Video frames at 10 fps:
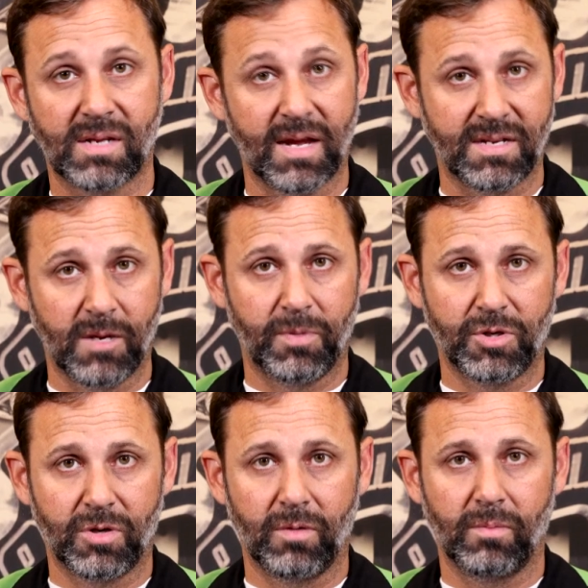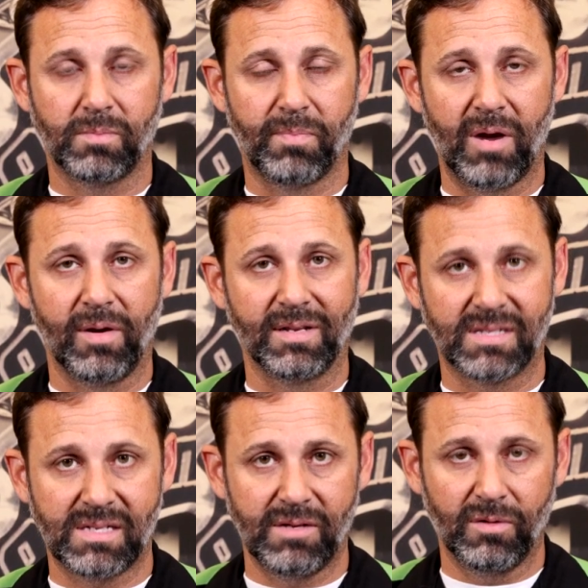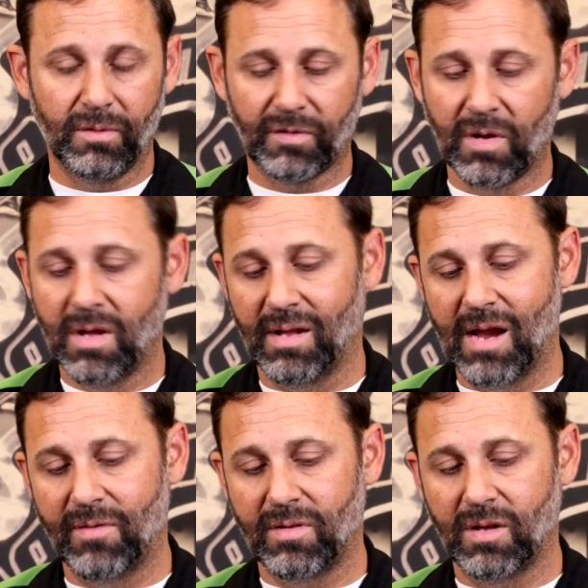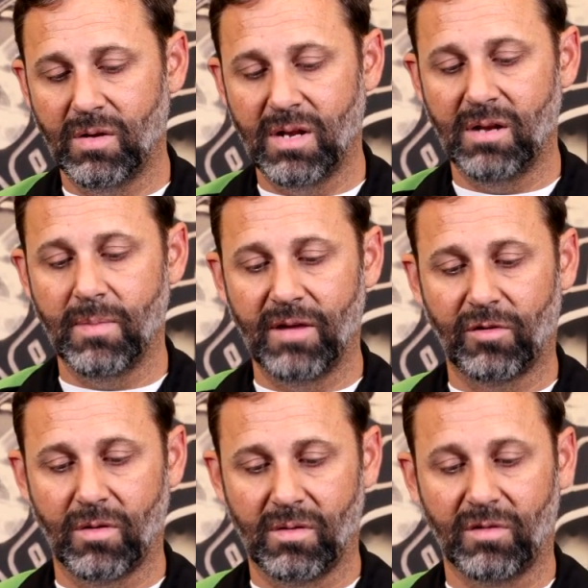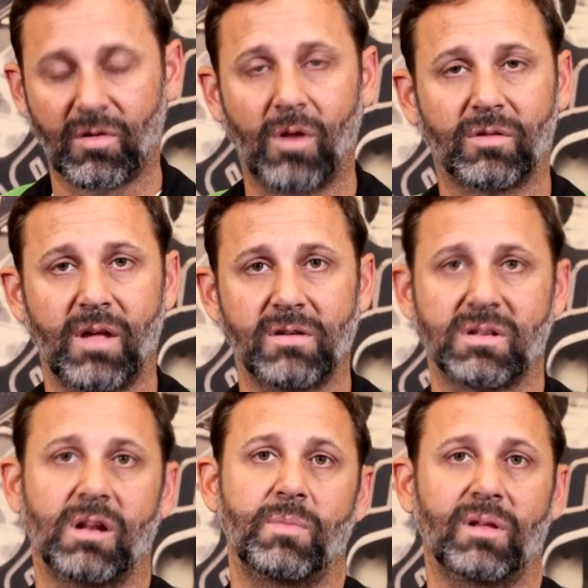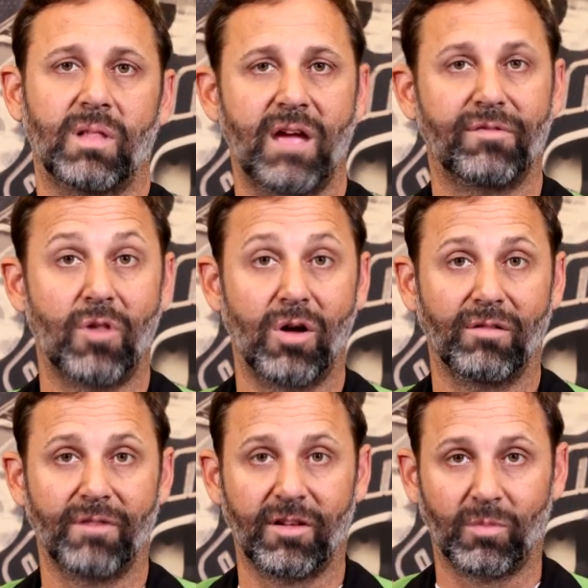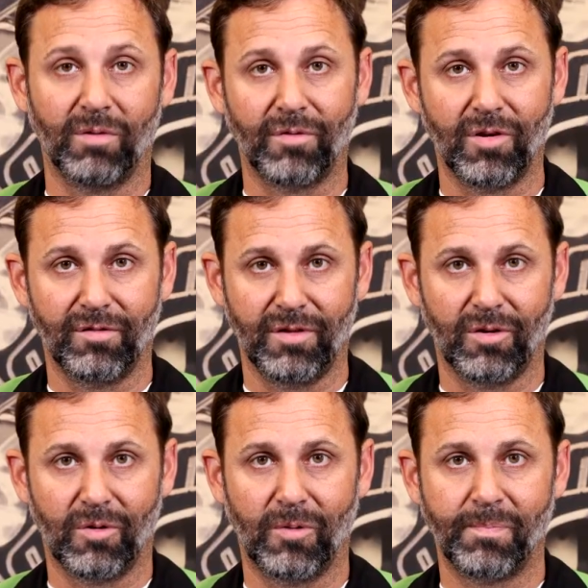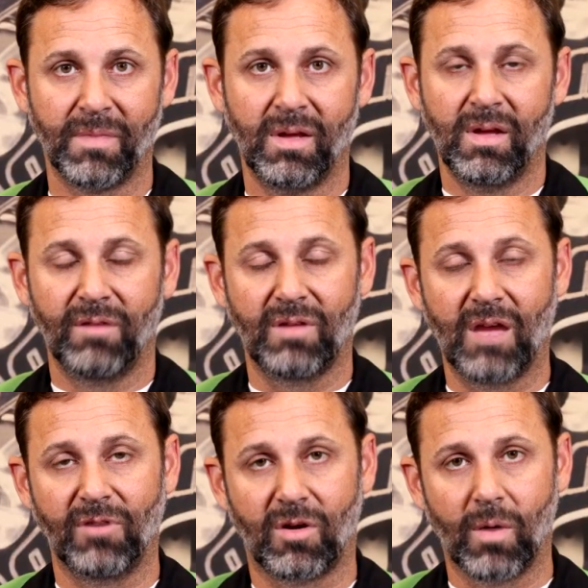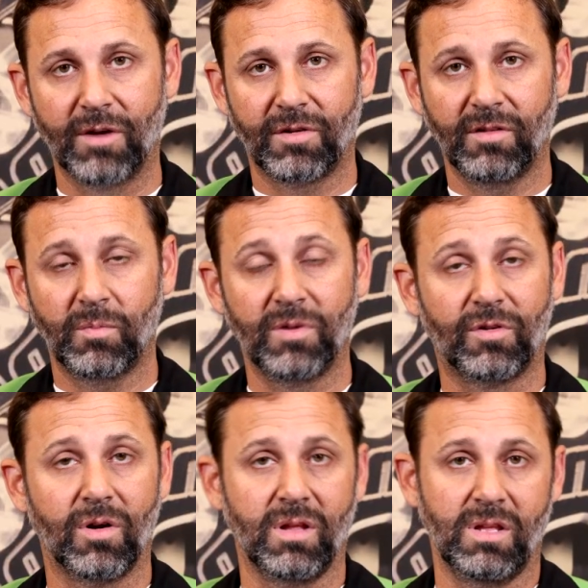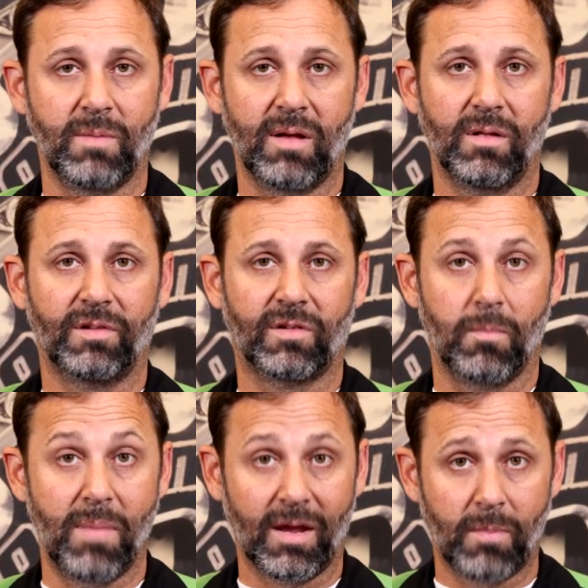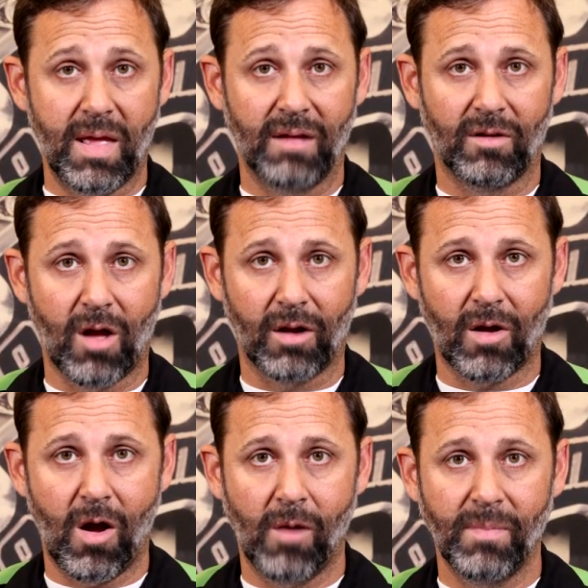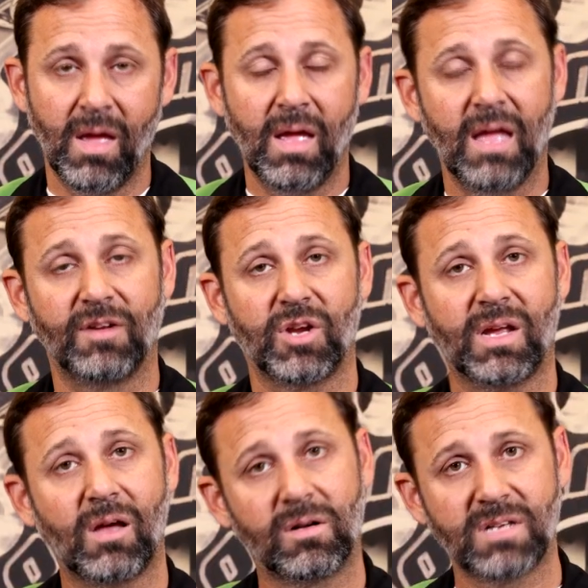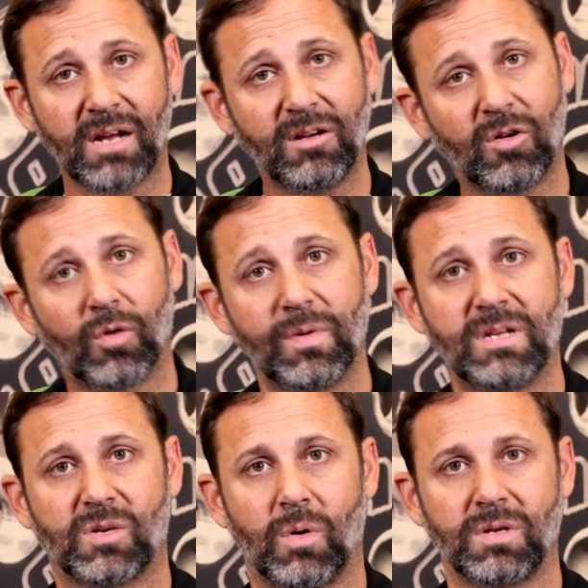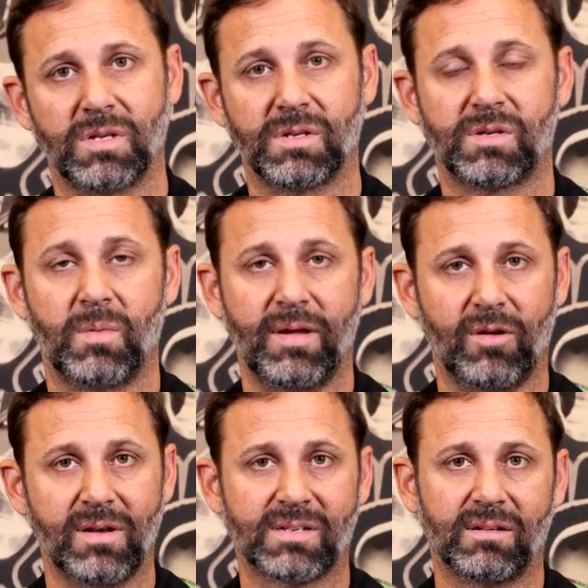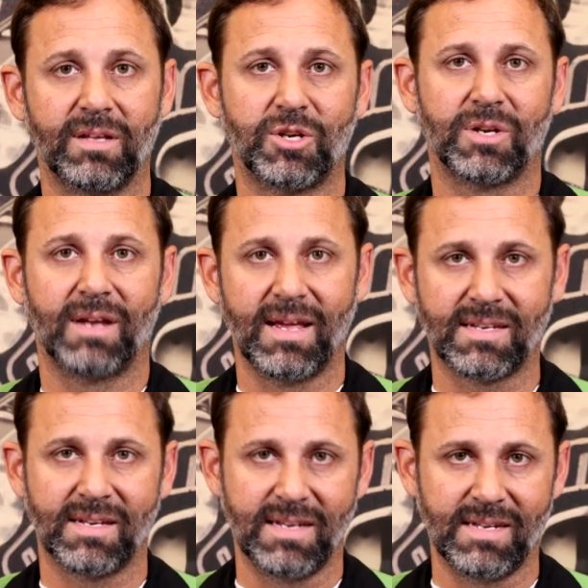high-temperature bearing seals, and everything you need to make sure that this alternator is going to be a lifelong investment for your vehicle. If you have any questions, be sure to email us at mechman.com and check out our technical resources to make your installation nice and